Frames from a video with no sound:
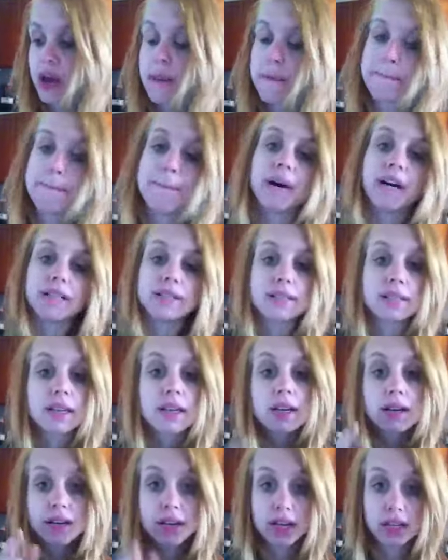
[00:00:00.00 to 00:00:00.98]
But,
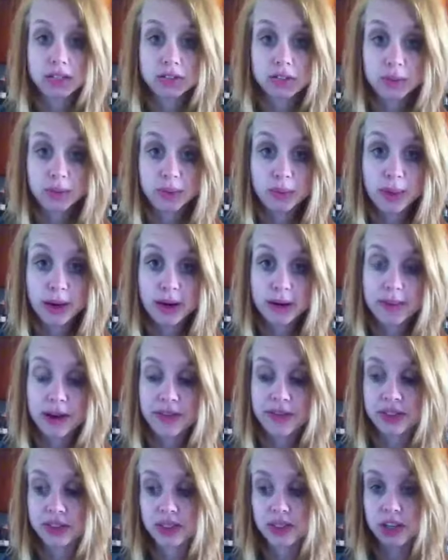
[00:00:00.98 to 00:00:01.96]
okay, so beware about
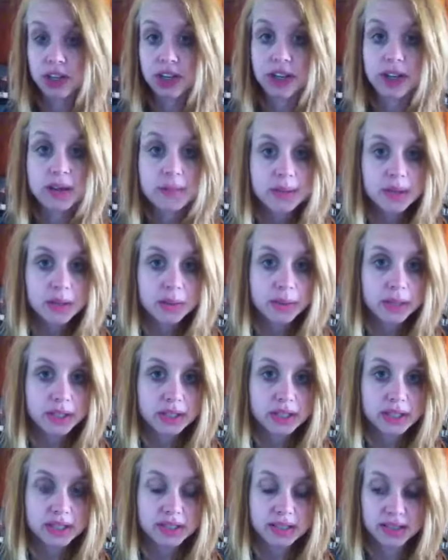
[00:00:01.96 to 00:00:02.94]
this. They're gonna be a weird
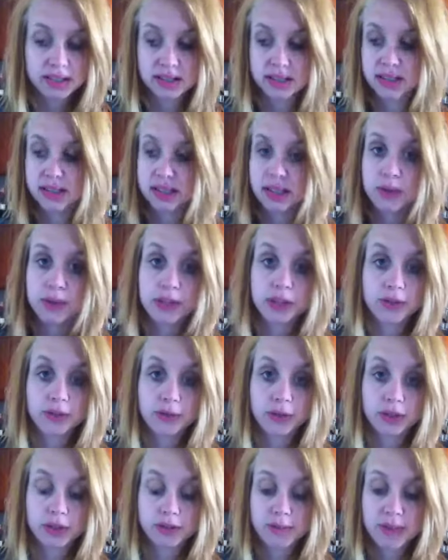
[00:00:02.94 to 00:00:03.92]
consistency when you
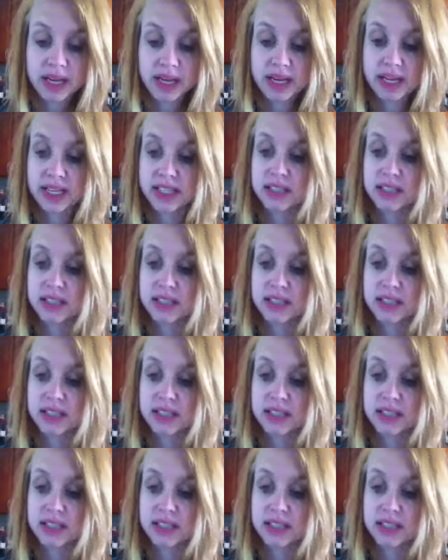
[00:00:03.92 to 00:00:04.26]
first make it.